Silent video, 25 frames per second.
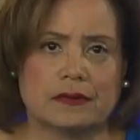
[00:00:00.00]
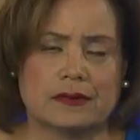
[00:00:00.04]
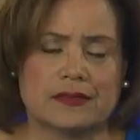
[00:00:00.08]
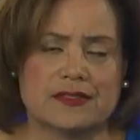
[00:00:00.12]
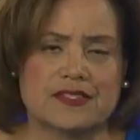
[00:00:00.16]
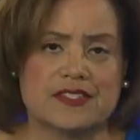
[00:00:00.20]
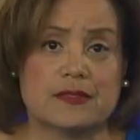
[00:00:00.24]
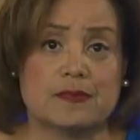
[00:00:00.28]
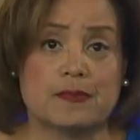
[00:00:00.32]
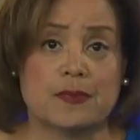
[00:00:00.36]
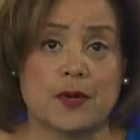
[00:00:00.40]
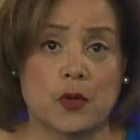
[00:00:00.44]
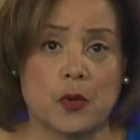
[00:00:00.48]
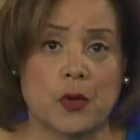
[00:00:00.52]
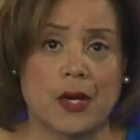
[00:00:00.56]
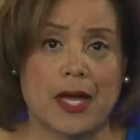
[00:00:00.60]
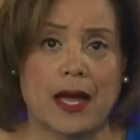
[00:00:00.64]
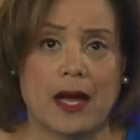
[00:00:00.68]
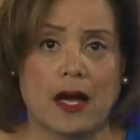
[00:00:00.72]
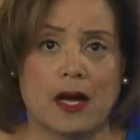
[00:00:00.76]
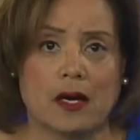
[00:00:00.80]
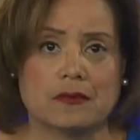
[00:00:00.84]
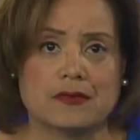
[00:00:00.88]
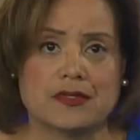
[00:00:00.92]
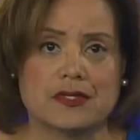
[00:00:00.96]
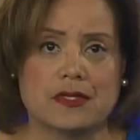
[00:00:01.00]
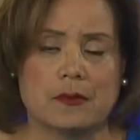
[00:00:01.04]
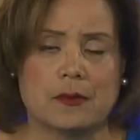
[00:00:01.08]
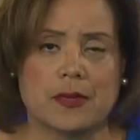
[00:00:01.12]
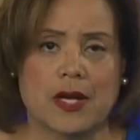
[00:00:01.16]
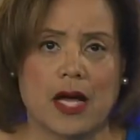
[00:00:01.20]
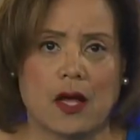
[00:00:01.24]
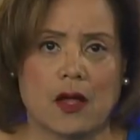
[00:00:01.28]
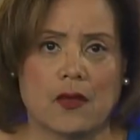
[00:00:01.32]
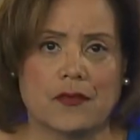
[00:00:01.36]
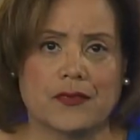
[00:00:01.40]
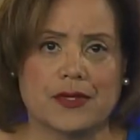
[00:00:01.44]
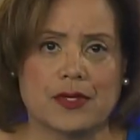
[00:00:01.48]
spoke out
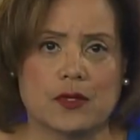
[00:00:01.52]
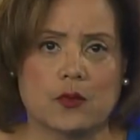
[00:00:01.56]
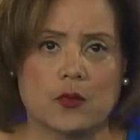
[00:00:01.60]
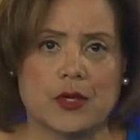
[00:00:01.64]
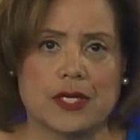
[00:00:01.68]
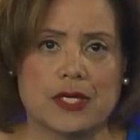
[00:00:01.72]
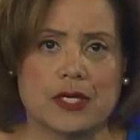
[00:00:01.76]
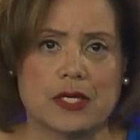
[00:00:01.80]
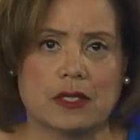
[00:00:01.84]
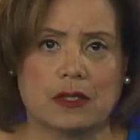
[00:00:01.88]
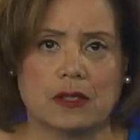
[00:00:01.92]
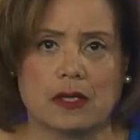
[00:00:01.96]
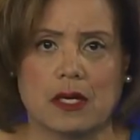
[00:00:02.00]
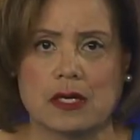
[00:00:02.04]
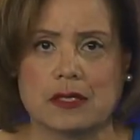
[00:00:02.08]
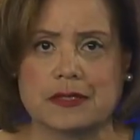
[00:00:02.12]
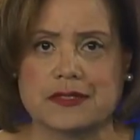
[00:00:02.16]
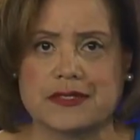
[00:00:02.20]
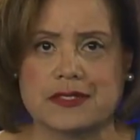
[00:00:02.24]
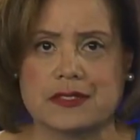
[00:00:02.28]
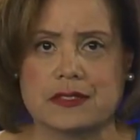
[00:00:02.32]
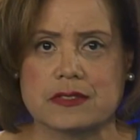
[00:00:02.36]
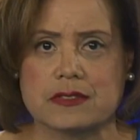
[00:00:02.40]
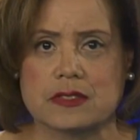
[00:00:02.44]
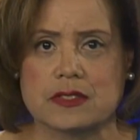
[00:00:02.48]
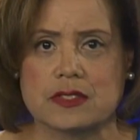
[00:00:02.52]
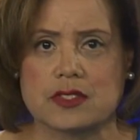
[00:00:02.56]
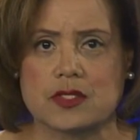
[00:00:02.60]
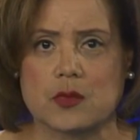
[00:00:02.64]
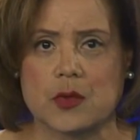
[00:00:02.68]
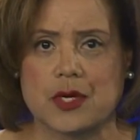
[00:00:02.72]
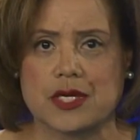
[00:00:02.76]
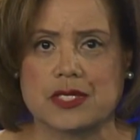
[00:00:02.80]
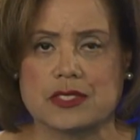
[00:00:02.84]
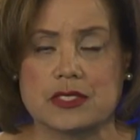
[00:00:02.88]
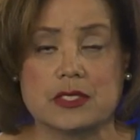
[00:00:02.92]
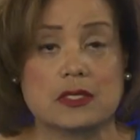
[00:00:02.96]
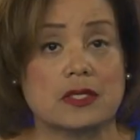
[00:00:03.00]
about the weekend hostage
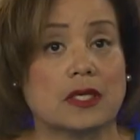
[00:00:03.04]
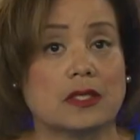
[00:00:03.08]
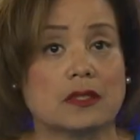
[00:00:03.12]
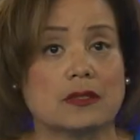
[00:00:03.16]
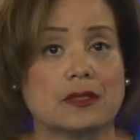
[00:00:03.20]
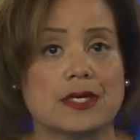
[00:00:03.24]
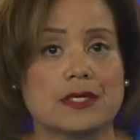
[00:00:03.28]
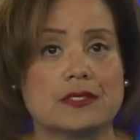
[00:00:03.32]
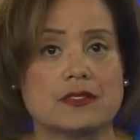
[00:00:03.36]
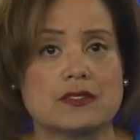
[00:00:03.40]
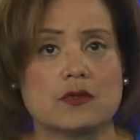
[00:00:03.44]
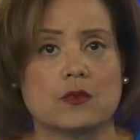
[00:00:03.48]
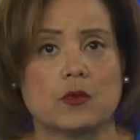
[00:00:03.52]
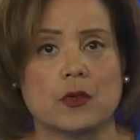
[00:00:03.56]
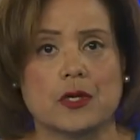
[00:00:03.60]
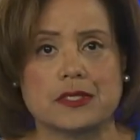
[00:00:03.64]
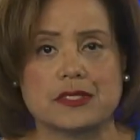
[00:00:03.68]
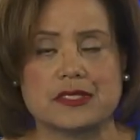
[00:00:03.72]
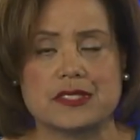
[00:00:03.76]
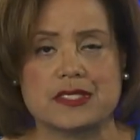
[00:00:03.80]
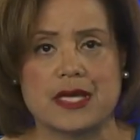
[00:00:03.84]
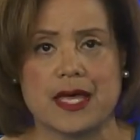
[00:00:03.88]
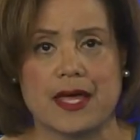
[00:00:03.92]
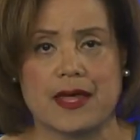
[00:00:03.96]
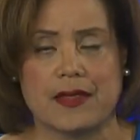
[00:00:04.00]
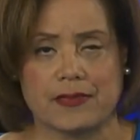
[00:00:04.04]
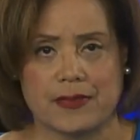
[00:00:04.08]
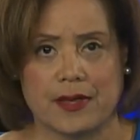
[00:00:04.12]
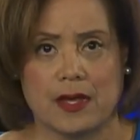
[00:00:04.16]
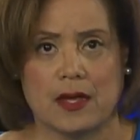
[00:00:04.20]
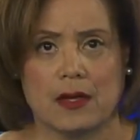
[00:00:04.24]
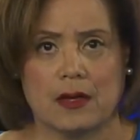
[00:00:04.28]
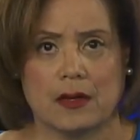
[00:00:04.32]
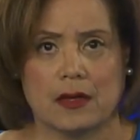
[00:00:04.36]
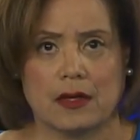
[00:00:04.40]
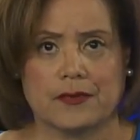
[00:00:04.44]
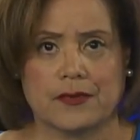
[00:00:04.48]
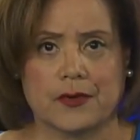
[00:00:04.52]
situation that led to one death.
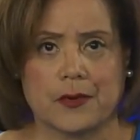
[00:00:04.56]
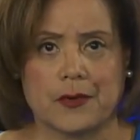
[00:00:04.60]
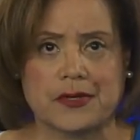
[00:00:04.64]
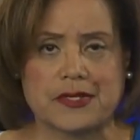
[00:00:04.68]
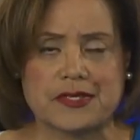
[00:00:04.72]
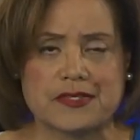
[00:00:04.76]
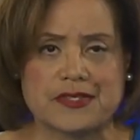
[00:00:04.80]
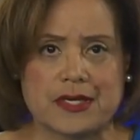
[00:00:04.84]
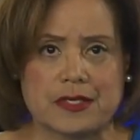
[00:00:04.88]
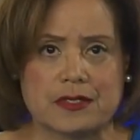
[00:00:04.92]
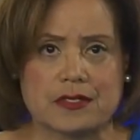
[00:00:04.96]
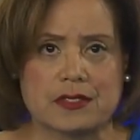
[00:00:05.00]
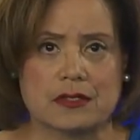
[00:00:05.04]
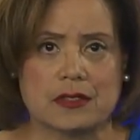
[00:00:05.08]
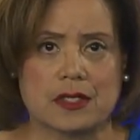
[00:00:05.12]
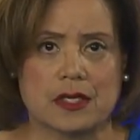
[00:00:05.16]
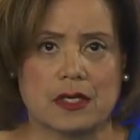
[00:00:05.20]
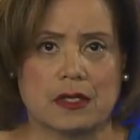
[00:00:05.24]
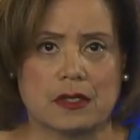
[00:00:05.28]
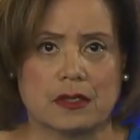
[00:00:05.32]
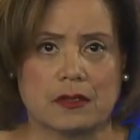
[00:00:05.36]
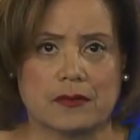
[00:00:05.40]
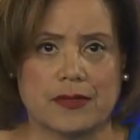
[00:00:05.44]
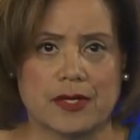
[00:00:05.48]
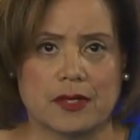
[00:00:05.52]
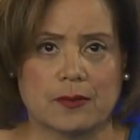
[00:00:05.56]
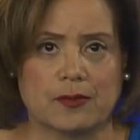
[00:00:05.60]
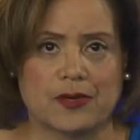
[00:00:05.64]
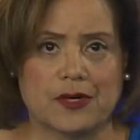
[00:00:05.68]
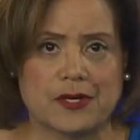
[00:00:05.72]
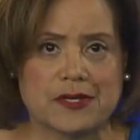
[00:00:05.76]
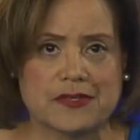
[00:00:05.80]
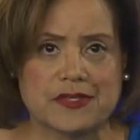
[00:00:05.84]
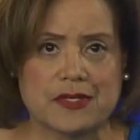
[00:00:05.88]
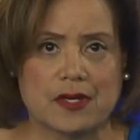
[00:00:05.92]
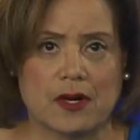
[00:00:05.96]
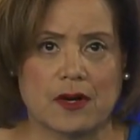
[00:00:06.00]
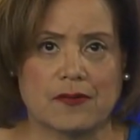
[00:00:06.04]
Authorities actually held that
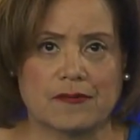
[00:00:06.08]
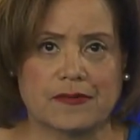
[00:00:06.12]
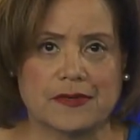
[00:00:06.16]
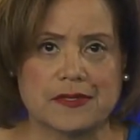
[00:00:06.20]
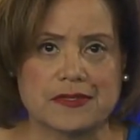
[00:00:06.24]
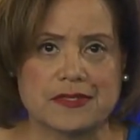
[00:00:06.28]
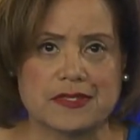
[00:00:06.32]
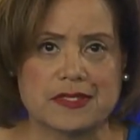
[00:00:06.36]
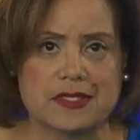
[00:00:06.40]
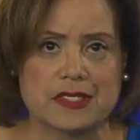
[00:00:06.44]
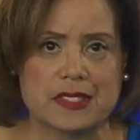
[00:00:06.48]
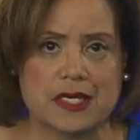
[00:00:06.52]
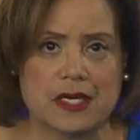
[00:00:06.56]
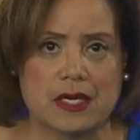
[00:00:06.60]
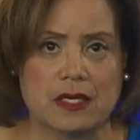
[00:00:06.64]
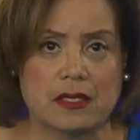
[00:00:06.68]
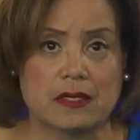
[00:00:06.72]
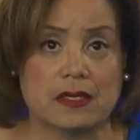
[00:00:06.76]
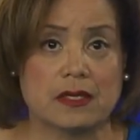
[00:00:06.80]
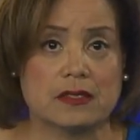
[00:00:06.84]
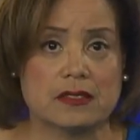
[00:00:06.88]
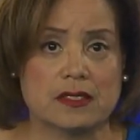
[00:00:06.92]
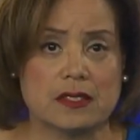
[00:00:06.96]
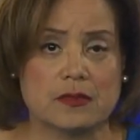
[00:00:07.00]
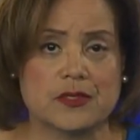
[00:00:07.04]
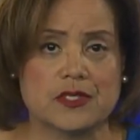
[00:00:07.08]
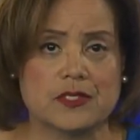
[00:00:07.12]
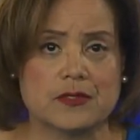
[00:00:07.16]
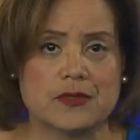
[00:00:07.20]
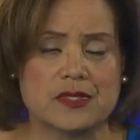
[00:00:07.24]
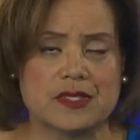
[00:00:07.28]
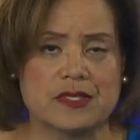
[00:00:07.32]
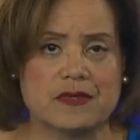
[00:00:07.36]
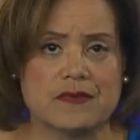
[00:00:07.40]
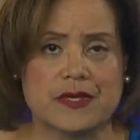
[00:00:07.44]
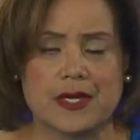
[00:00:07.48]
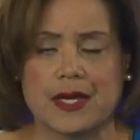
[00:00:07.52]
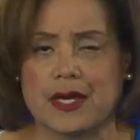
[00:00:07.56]
press conference today that
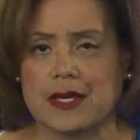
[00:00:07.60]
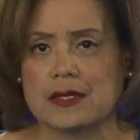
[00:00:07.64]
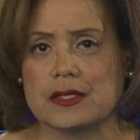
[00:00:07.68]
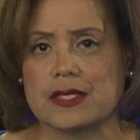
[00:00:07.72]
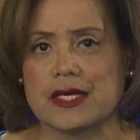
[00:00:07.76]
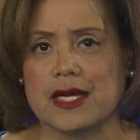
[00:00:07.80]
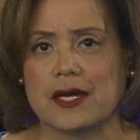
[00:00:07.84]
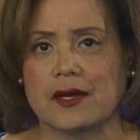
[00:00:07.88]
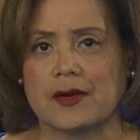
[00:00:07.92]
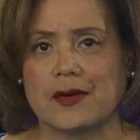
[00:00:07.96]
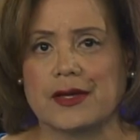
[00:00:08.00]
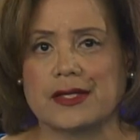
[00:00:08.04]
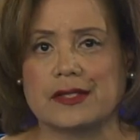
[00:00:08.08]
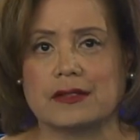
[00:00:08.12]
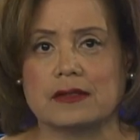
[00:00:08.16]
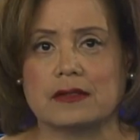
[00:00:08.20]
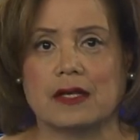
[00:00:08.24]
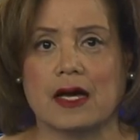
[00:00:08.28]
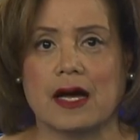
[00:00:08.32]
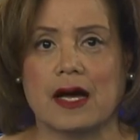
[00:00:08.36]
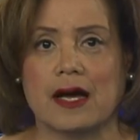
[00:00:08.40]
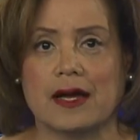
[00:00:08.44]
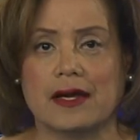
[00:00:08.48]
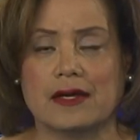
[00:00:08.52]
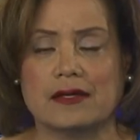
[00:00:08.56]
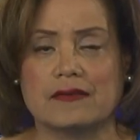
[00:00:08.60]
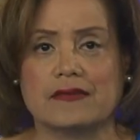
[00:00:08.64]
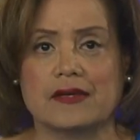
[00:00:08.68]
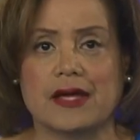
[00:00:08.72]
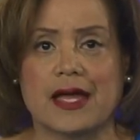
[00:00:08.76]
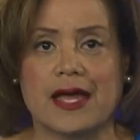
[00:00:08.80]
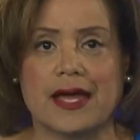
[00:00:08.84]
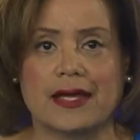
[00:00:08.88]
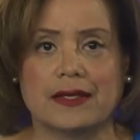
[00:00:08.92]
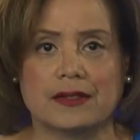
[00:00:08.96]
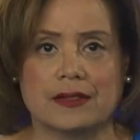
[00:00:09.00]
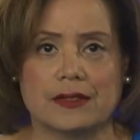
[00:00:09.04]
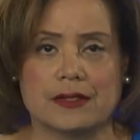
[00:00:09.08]
WTVA carried live
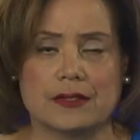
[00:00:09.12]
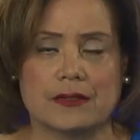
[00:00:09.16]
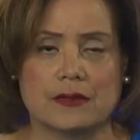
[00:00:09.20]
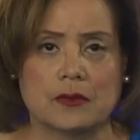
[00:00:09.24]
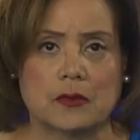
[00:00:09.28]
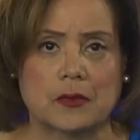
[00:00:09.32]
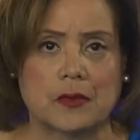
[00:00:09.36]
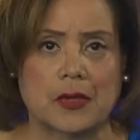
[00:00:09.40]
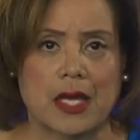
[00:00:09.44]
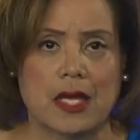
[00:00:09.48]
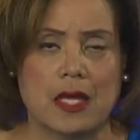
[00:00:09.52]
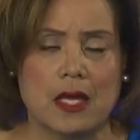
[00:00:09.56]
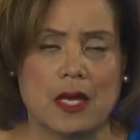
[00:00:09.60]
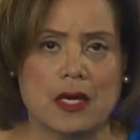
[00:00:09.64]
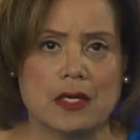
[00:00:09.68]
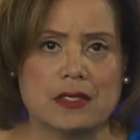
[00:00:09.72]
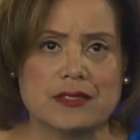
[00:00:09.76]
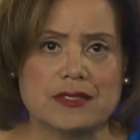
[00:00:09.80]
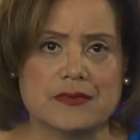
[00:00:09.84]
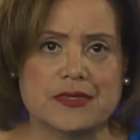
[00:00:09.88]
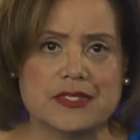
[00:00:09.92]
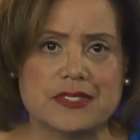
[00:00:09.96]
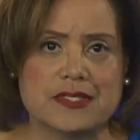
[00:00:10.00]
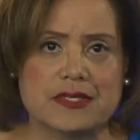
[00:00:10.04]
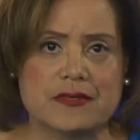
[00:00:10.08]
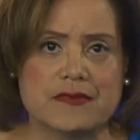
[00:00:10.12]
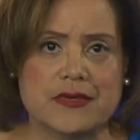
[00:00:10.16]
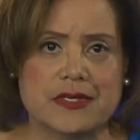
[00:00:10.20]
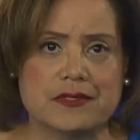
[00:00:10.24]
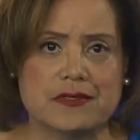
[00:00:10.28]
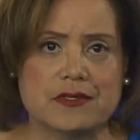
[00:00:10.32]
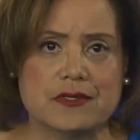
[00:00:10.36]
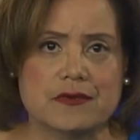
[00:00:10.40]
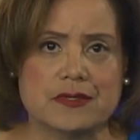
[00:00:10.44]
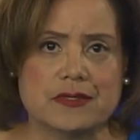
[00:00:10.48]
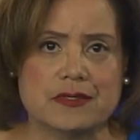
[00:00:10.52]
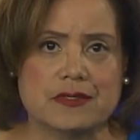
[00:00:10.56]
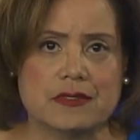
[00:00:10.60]
at noon.
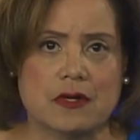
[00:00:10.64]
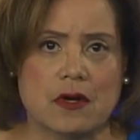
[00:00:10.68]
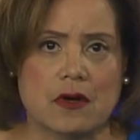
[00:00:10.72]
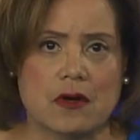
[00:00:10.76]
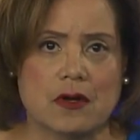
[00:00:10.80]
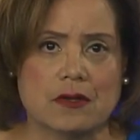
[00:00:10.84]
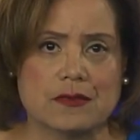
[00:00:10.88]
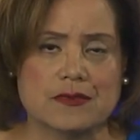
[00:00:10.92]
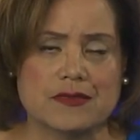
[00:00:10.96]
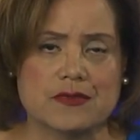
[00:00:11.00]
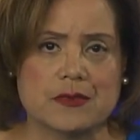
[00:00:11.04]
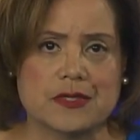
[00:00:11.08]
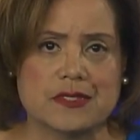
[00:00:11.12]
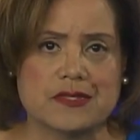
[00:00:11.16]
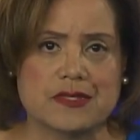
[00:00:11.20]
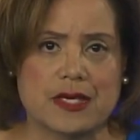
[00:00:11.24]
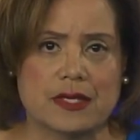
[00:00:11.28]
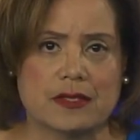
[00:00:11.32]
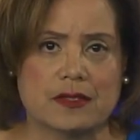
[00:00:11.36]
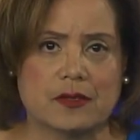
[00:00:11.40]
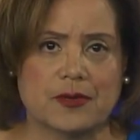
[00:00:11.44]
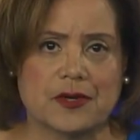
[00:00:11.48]
WTVA's Chris Knowles was at the